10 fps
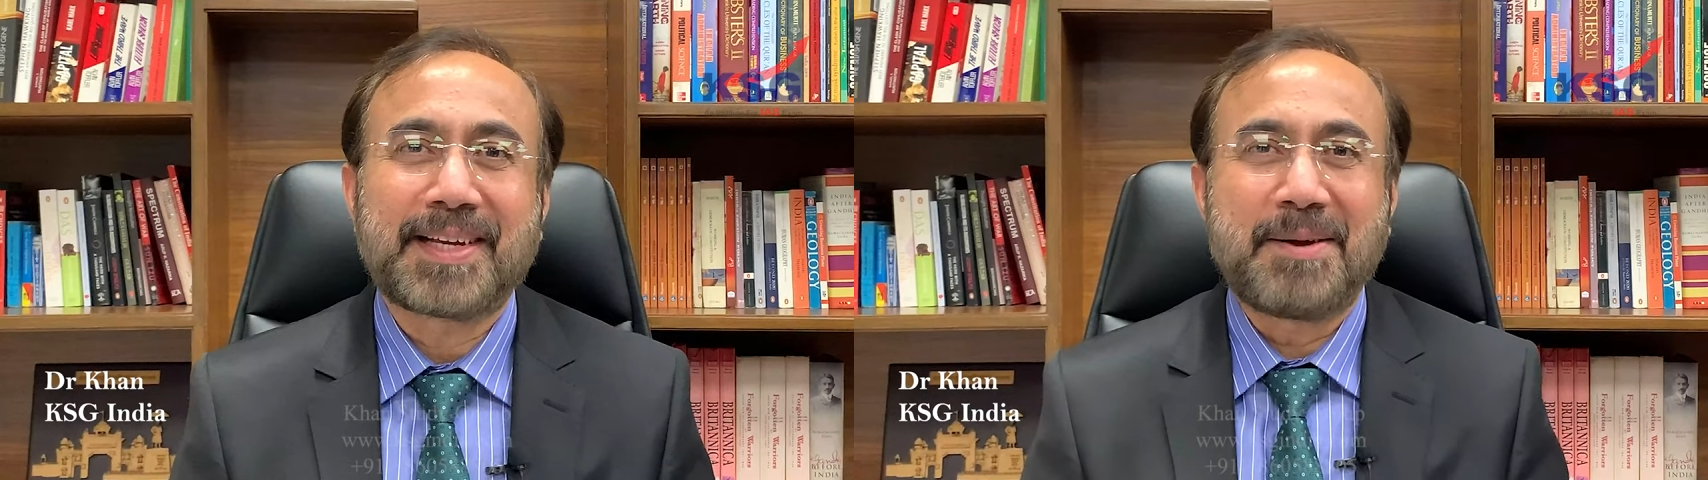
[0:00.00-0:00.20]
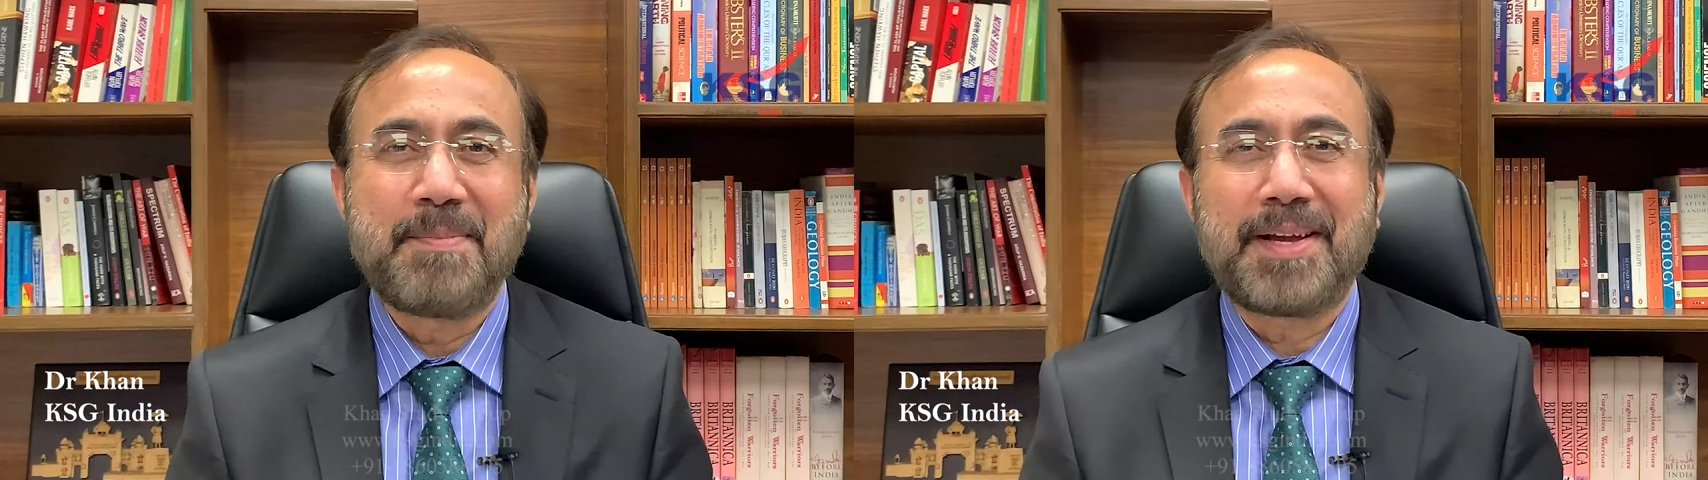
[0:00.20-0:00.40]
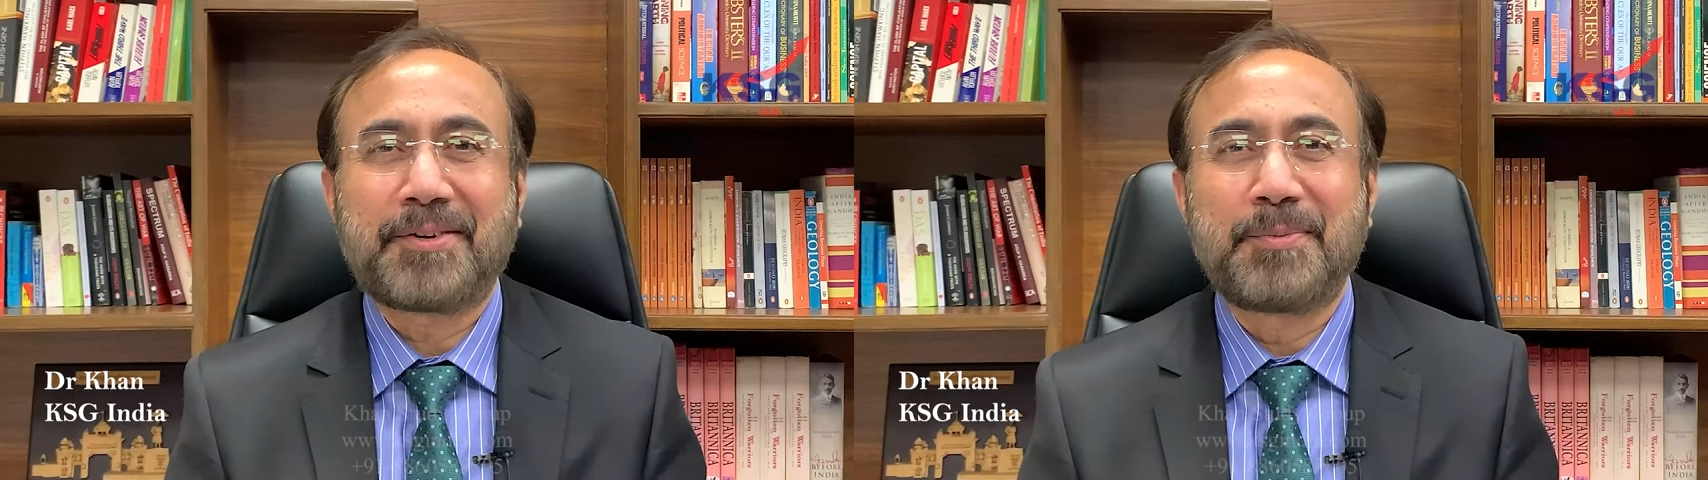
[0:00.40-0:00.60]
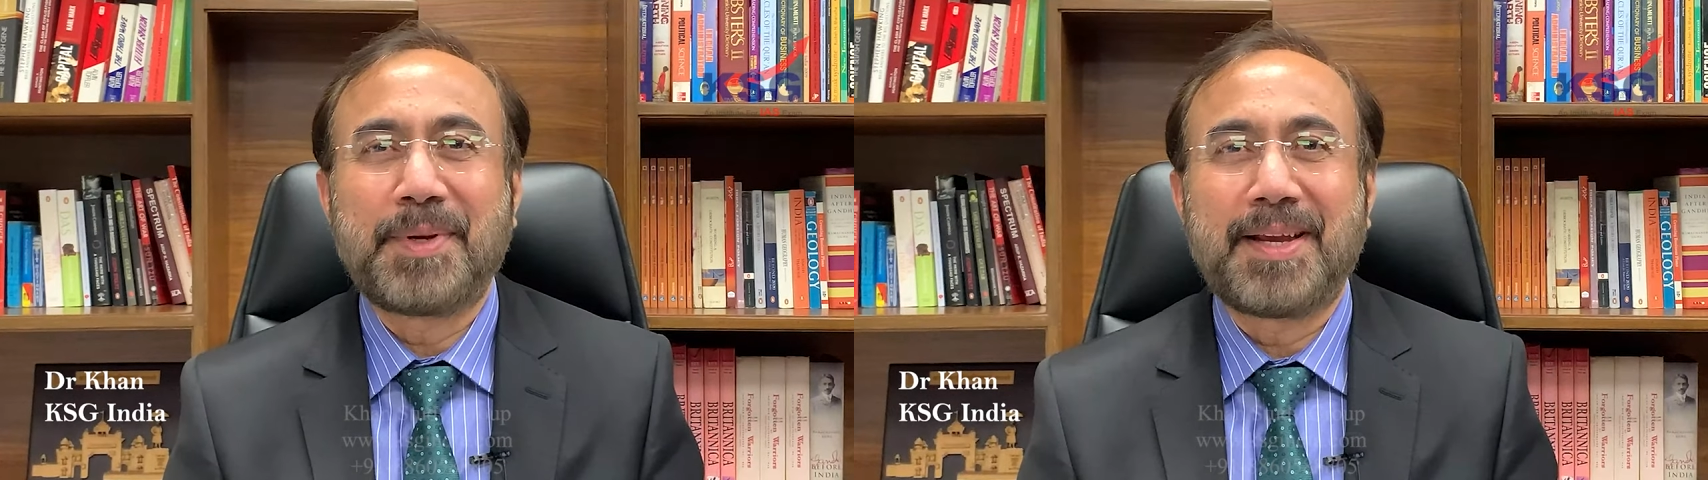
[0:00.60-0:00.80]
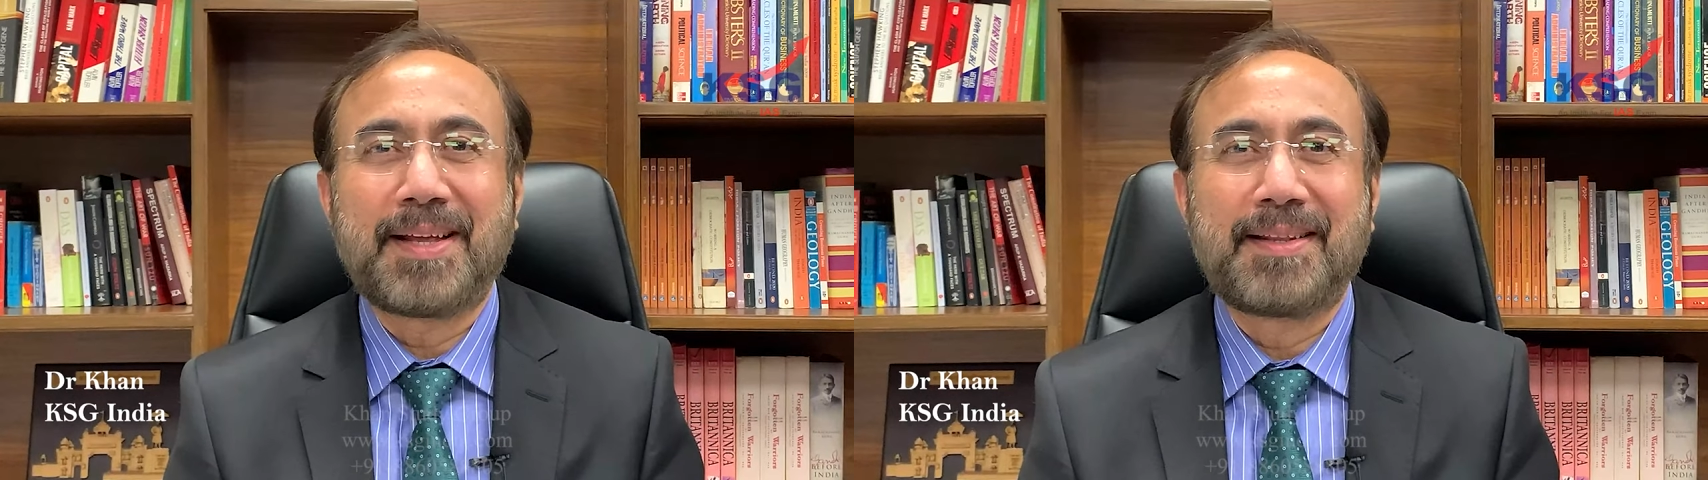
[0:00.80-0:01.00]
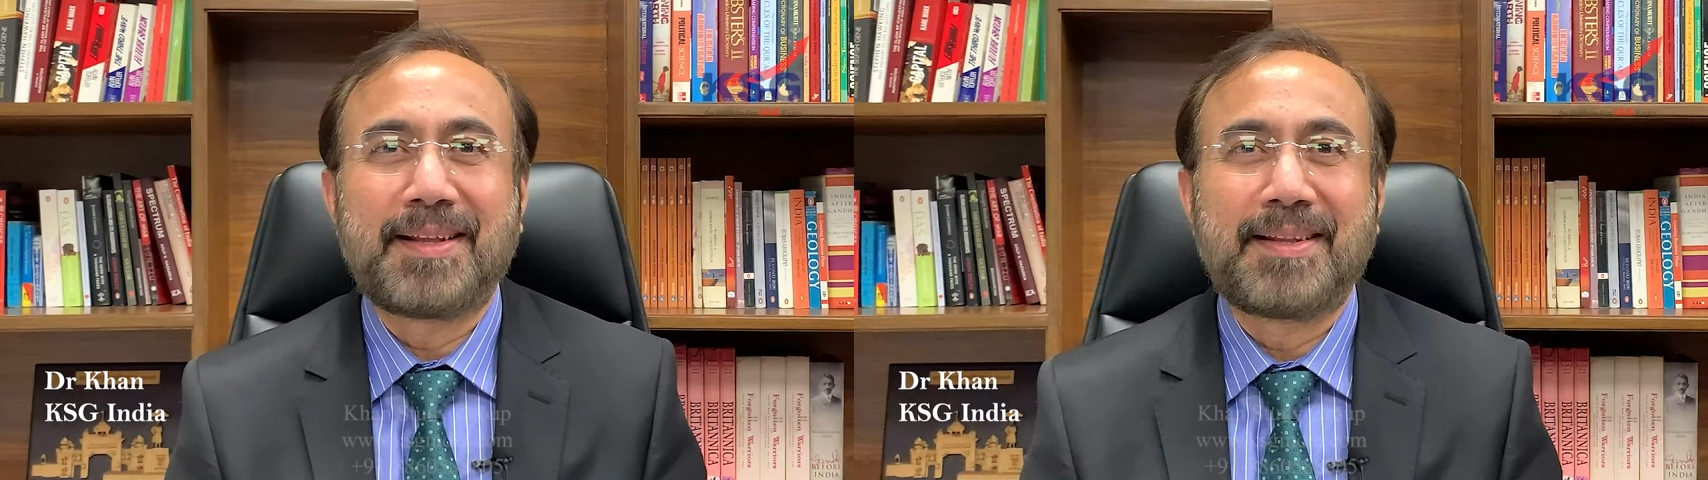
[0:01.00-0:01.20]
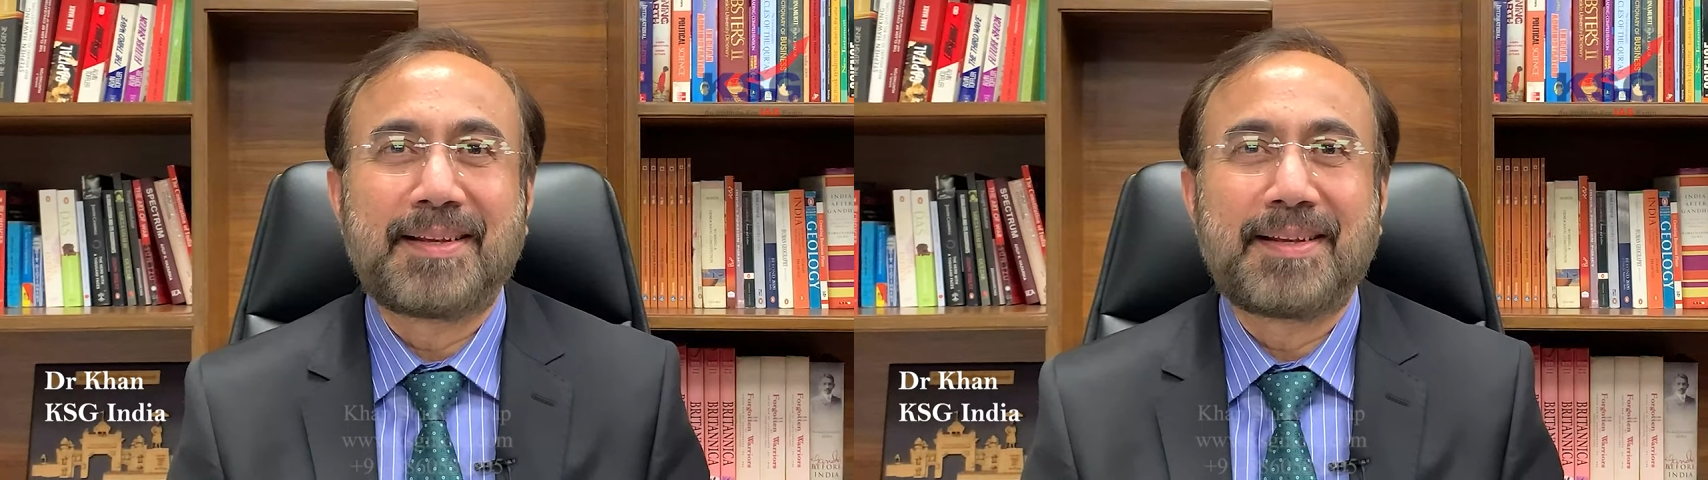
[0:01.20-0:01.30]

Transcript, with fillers: Come back to me and then